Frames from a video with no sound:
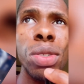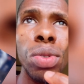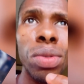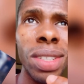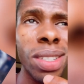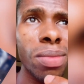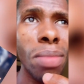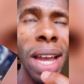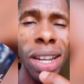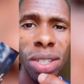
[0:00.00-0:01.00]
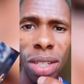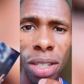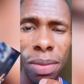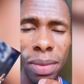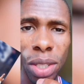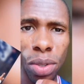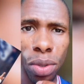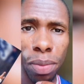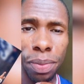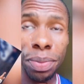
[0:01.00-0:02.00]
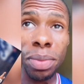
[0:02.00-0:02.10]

So this might actually, you know,